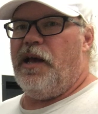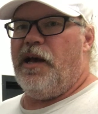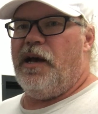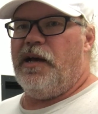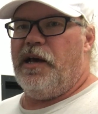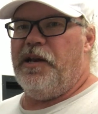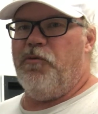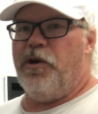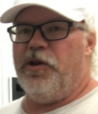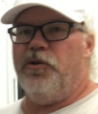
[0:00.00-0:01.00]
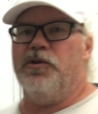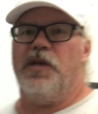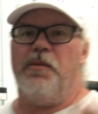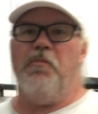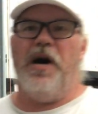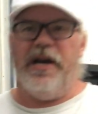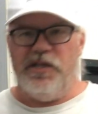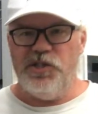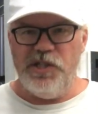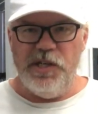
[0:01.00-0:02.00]
I didn't want to use like my
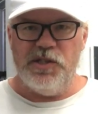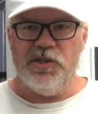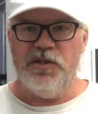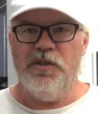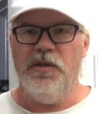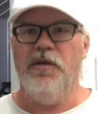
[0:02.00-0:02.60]
sheets